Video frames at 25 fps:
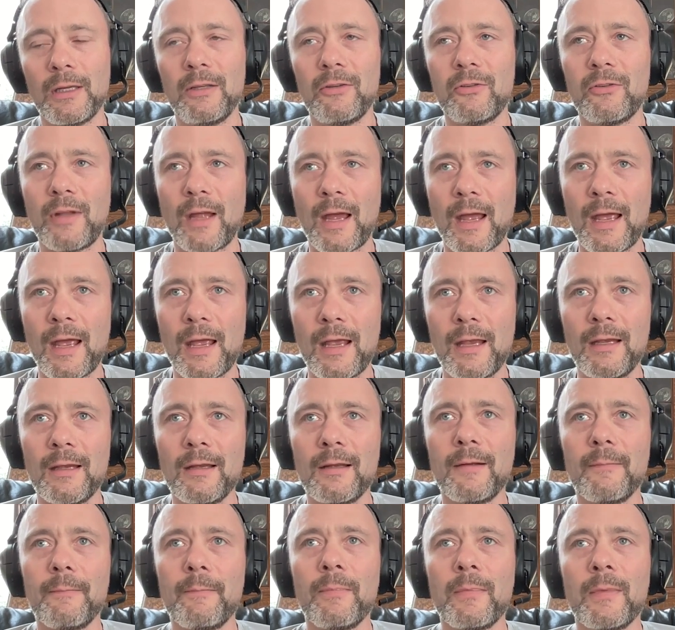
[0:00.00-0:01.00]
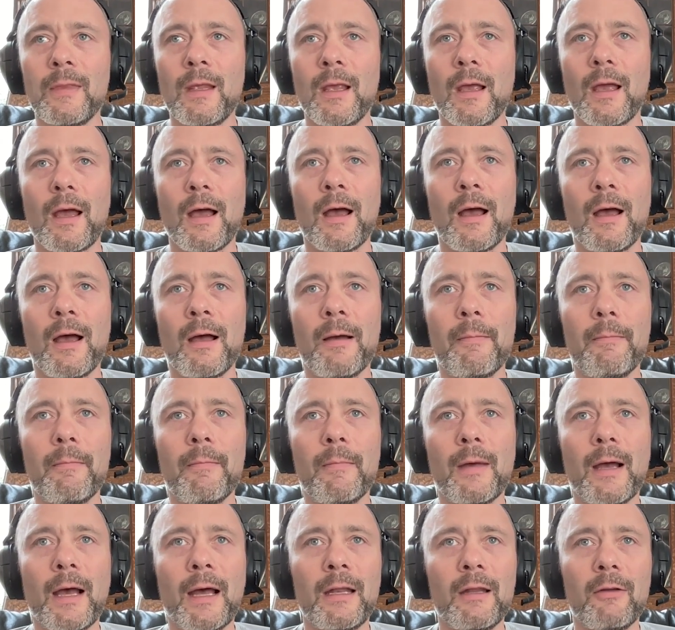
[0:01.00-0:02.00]
each day.
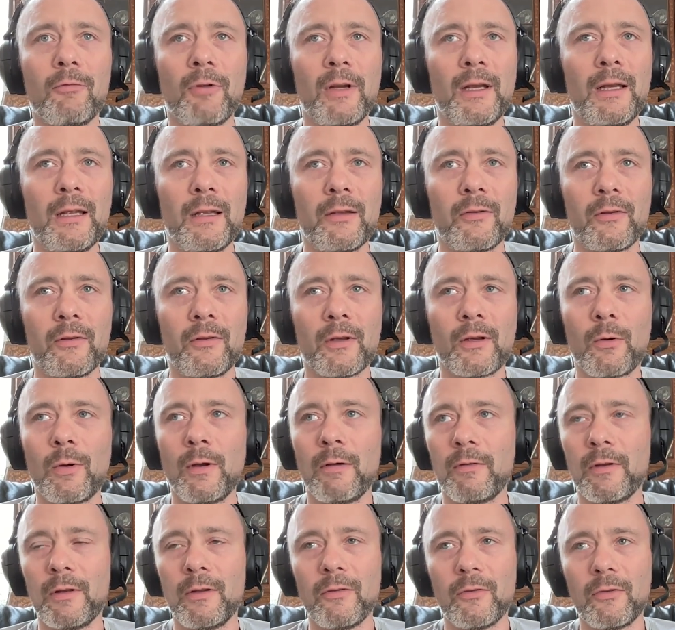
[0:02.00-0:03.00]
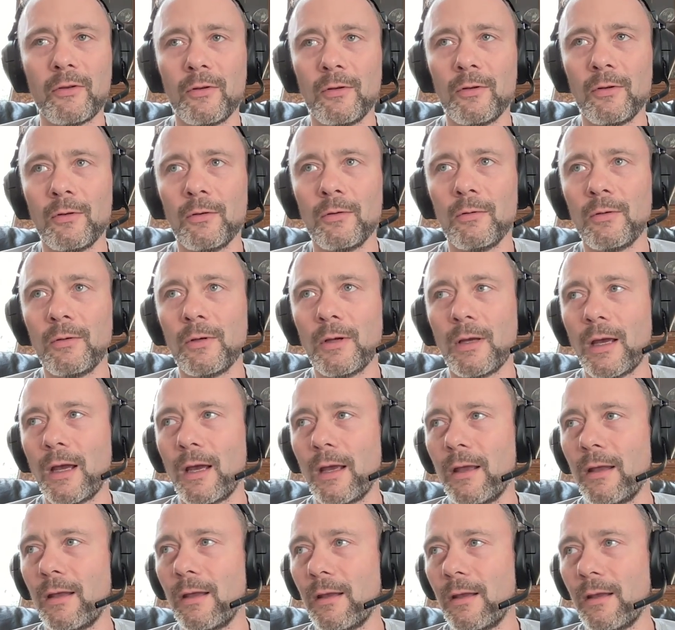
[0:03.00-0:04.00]
And it really is the equivalent to
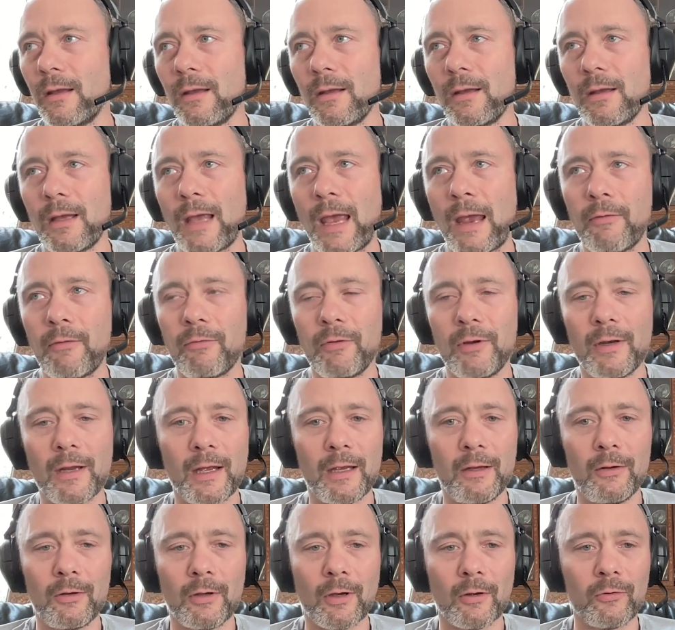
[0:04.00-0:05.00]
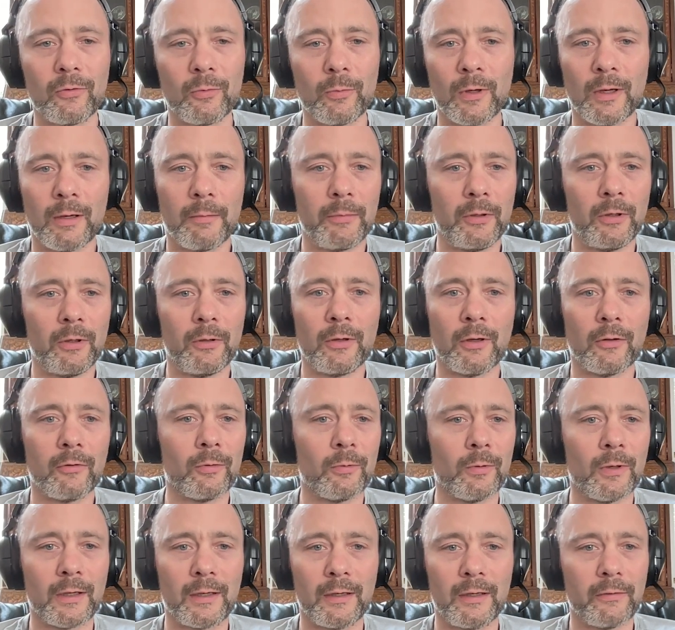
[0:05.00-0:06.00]
every day you go to work, but you go to
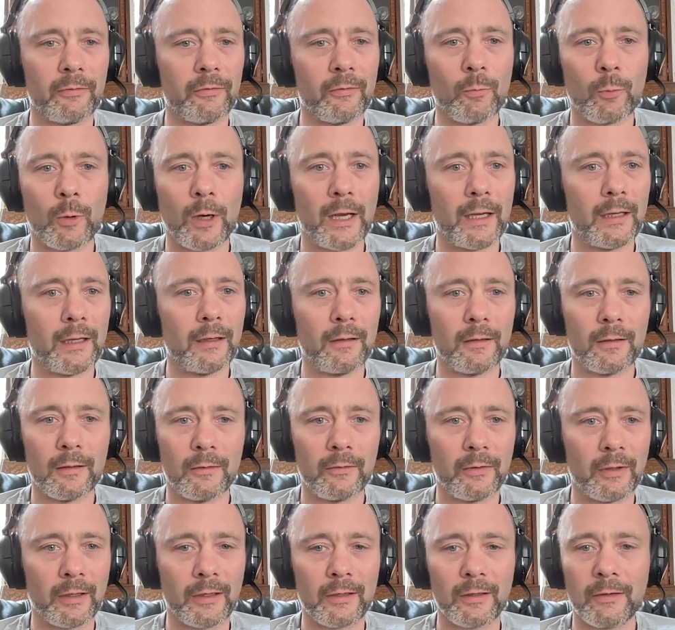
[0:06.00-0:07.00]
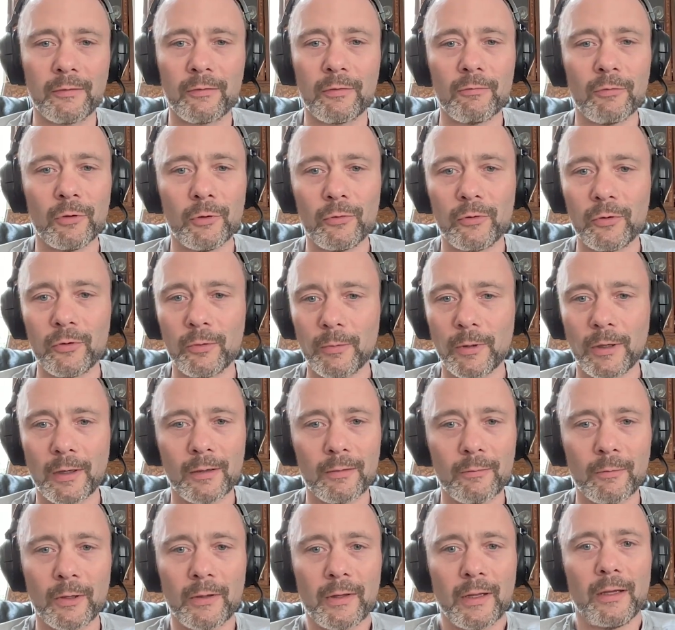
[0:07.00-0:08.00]
work a different way. Take a different route to work.
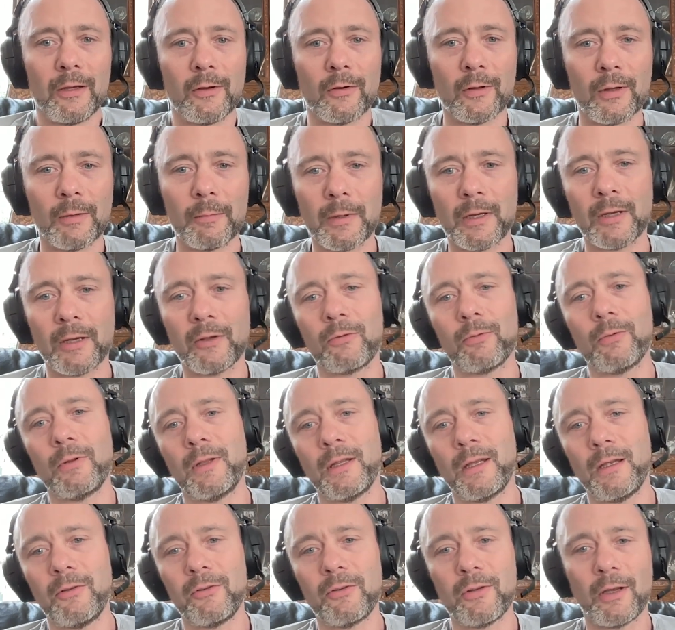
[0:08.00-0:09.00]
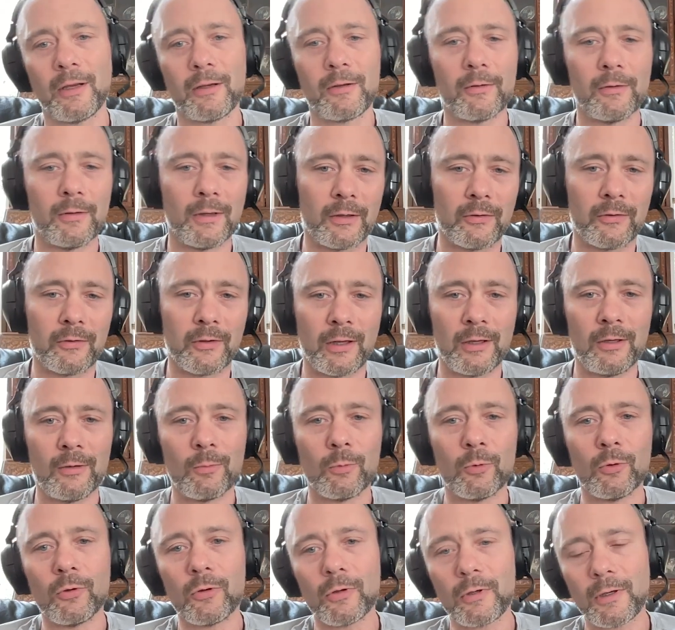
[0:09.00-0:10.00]
One day you go on the bus, one day you cycle, next day you
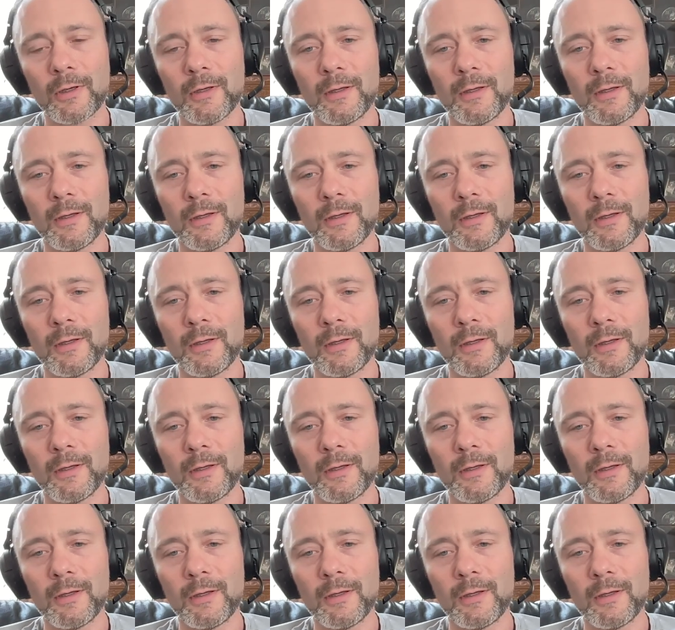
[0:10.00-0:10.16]
walk,